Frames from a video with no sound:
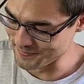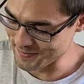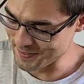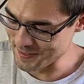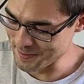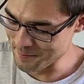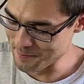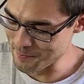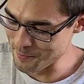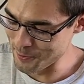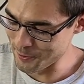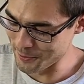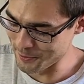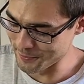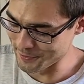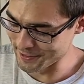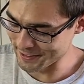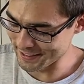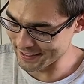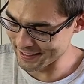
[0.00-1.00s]
more of
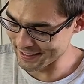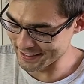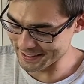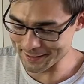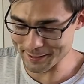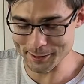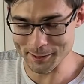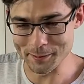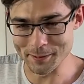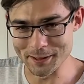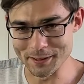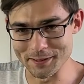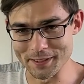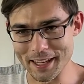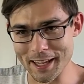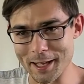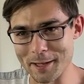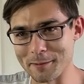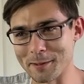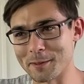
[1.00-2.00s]
a kick in terms of
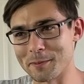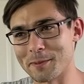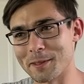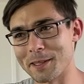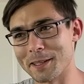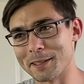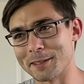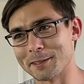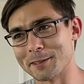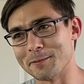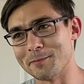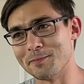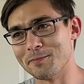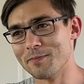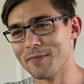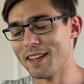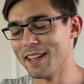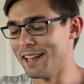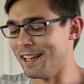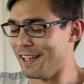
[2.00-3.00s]
cannabis production.
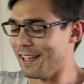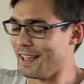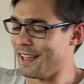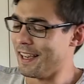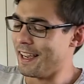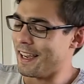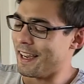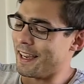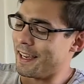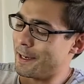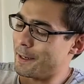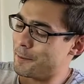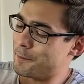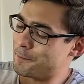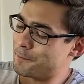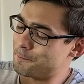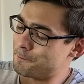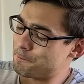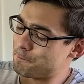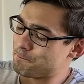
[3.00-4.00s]

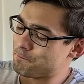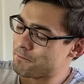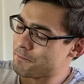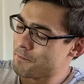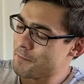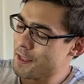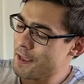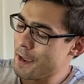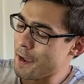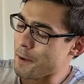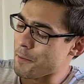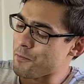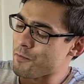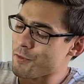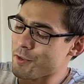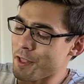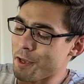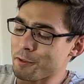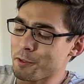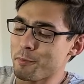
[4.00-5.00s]
Yeah,
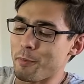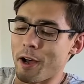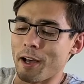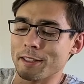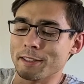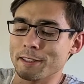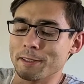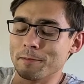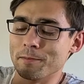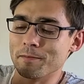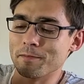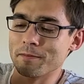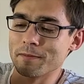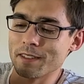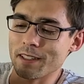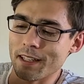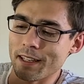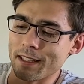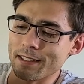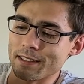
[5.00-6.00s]
so that was Potli.
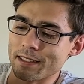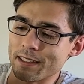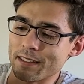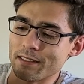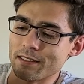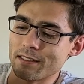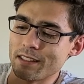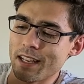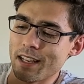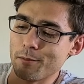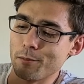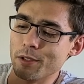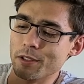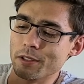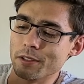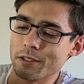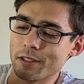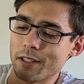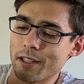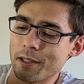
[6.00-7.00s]
Like I said, 10
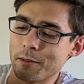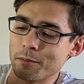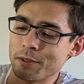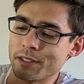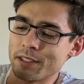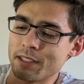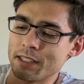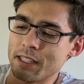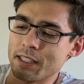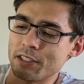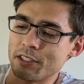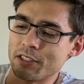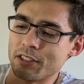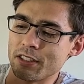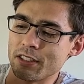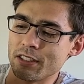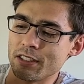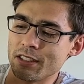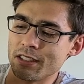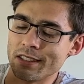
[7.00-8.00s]
milligrams
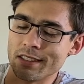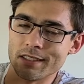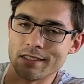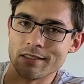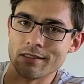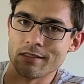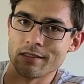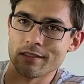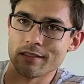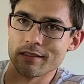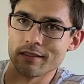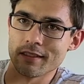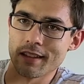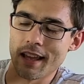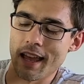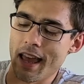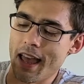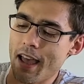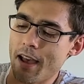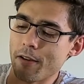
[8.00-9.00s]
THC in
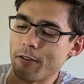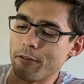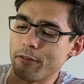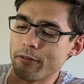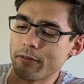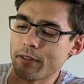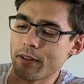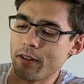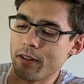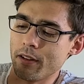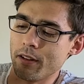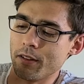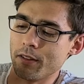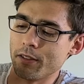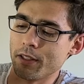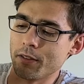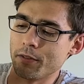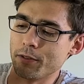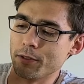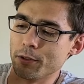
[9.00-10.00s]
half of
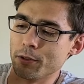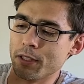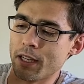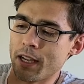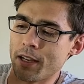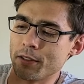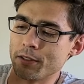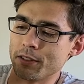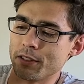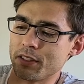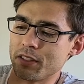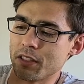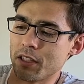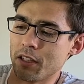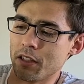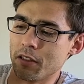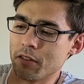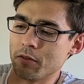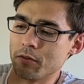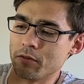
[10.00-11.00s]
a fluid ounce
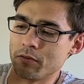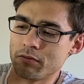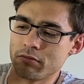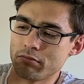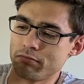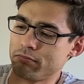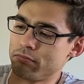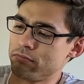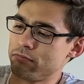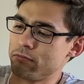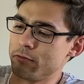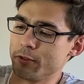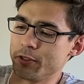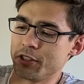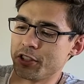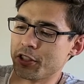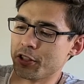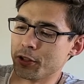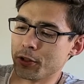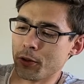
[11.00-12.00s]
of
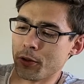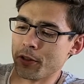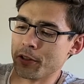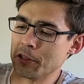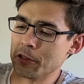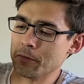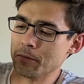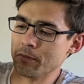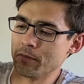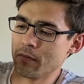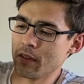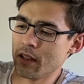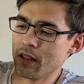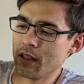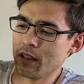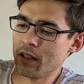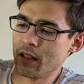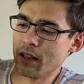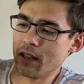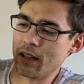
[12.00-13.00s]
chili oil.
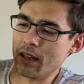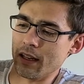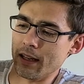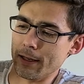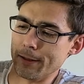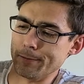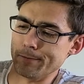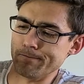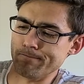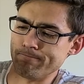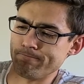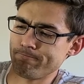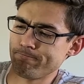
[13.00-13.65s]
I